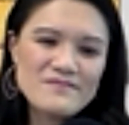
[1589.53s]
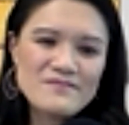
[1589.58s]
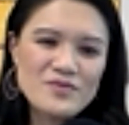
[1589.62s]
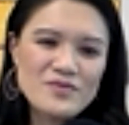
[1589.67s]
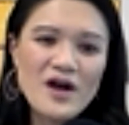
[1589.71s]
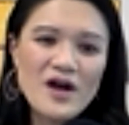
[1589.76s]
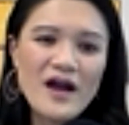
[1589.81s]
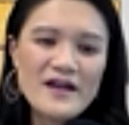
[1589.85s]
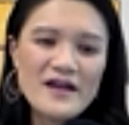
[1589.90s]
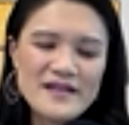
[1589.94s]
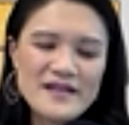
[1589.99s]

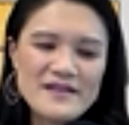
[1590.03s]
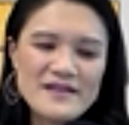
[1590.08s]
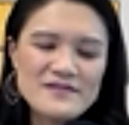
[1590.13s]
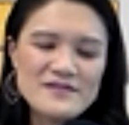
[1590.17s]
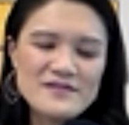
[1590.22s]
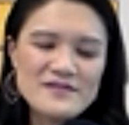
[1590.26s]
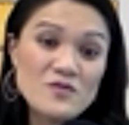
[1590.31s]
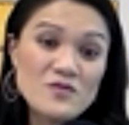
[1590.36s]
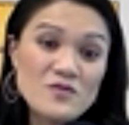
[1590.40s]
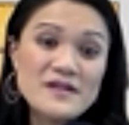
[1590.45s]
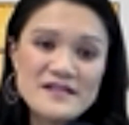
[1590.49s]
blind and
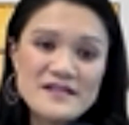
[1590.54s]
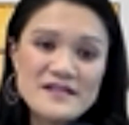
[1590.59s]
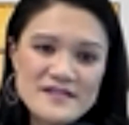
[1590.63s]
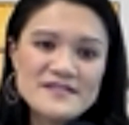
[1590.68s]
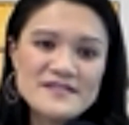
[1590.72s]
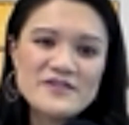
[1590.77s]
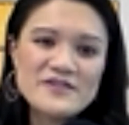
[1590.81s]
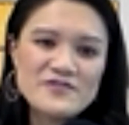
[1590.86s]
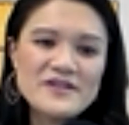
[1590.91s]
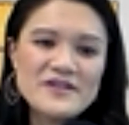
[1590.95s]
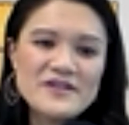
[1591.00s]
don't
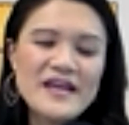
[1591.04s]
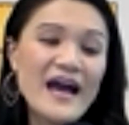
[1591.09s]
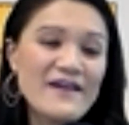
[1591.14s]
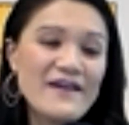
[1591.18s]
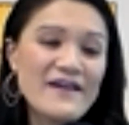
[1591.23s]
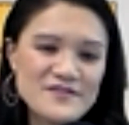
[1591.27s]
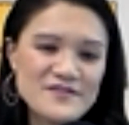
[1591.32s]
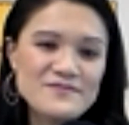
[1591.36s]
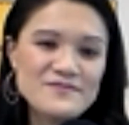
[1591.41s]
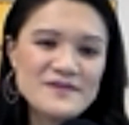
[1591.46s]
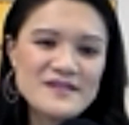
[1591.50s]
necessarily
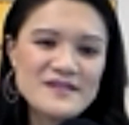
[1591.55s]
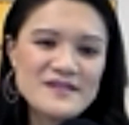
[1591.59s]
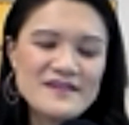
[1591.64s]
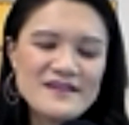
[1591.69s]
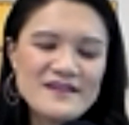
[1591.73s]
have to be.